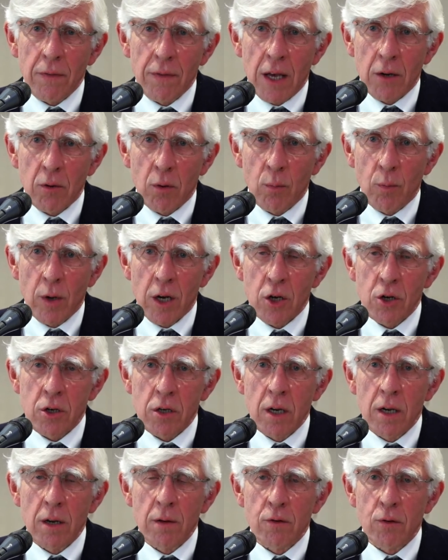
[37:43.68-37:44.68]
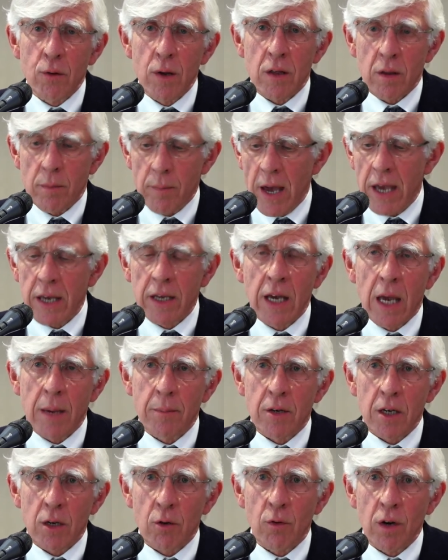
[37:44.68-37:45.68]
on which Theresa May came
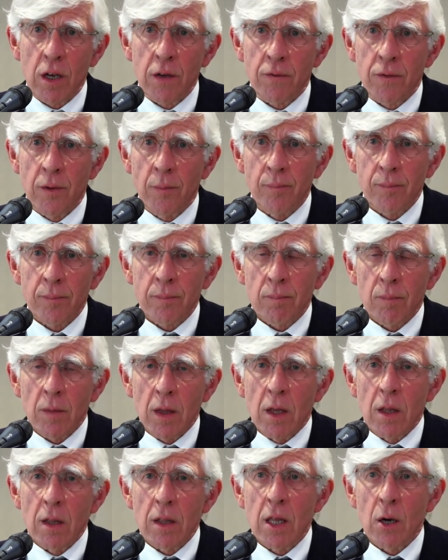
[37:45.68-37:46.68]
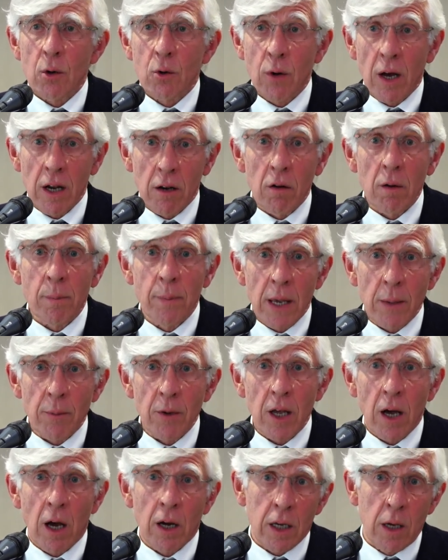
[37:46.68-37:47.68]
to grief. There were quite a lot of
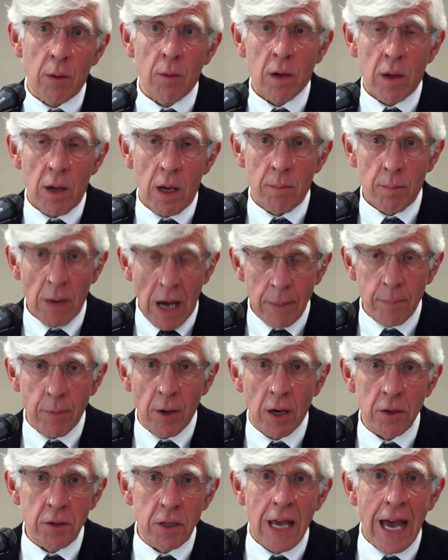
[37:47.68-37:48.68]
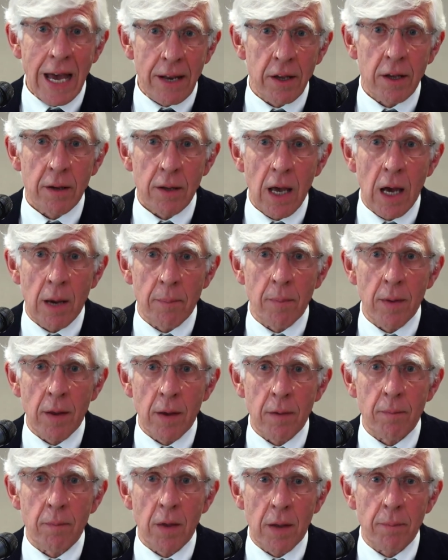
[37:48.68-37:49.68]
people arguing in my party and
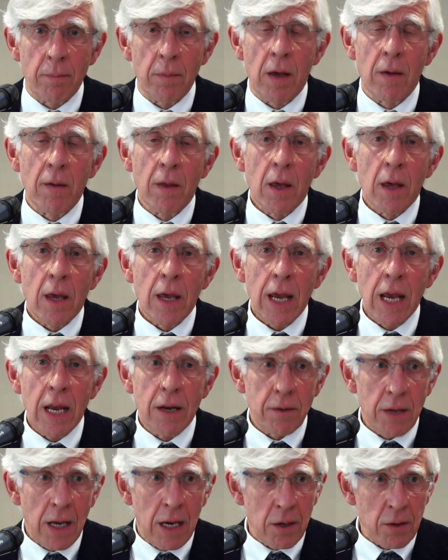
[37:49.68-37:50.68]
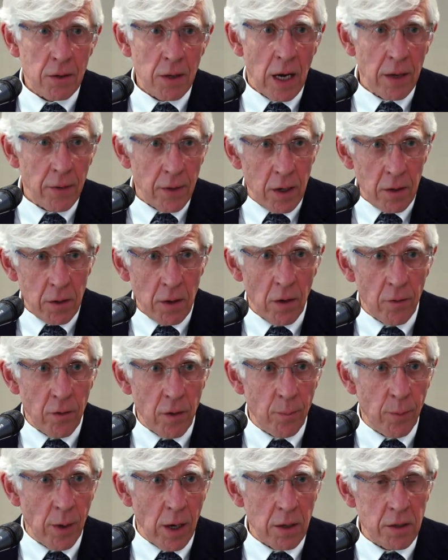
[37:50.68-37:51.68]
inside the
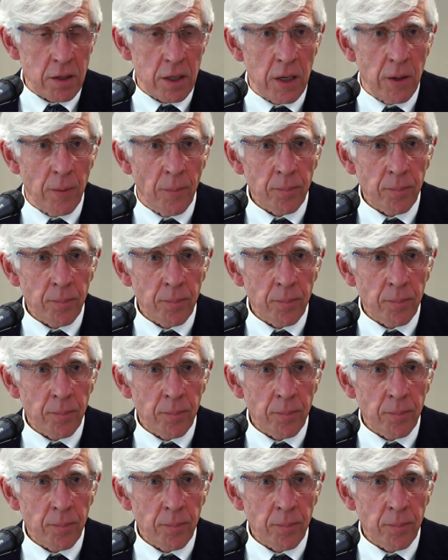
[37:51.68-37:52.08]
Conservative Party